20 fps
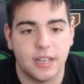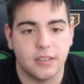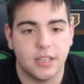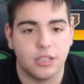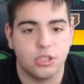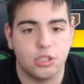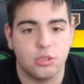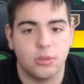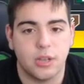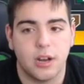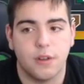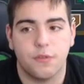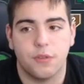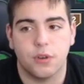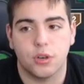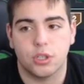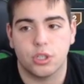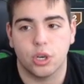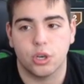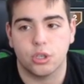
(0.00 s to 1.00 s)
unless you get him
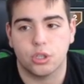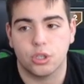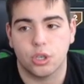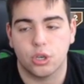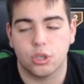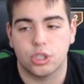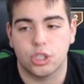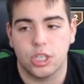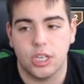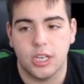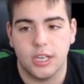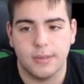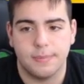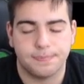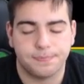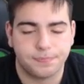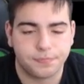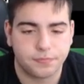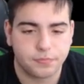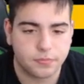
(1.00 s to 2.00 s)
for dirt, dirt cheap.
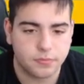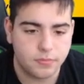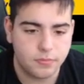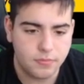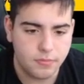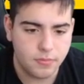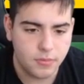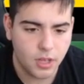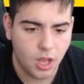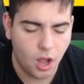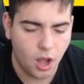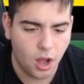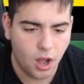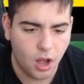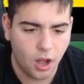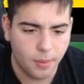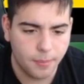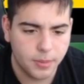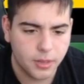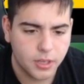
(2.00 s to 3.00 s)

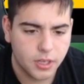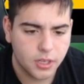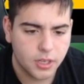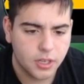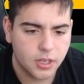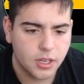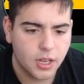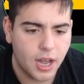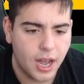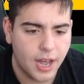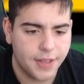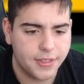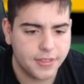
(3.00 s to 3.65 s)
Um, I